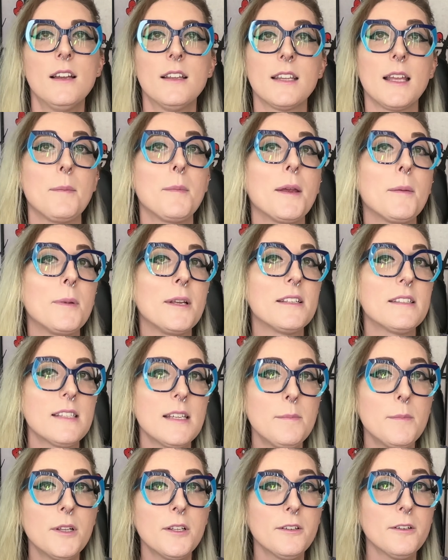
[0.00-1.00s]
that may be
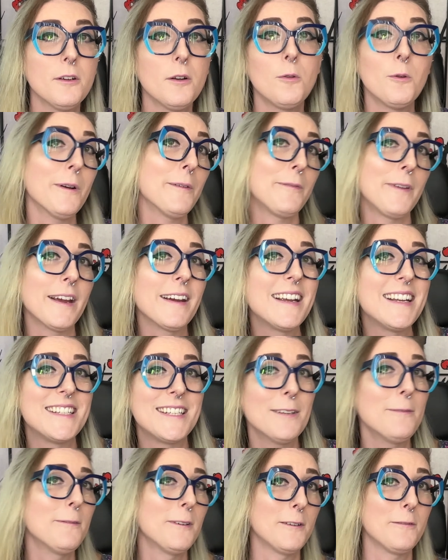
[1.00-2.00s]
similar or very
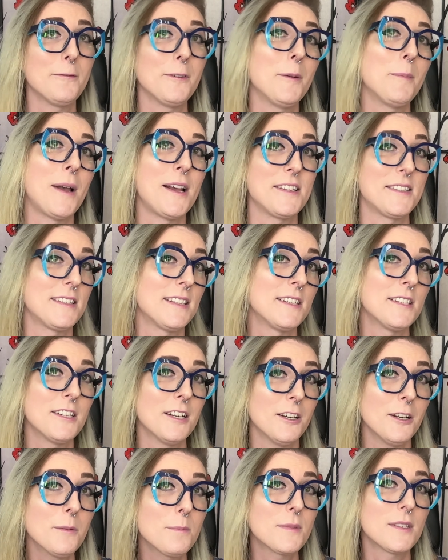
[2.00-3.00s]
different from us in
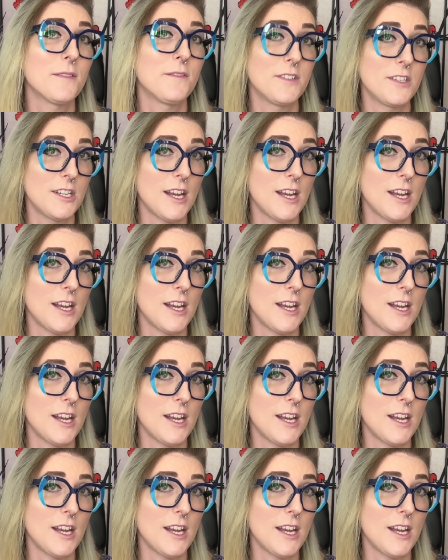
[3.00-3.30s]
terms of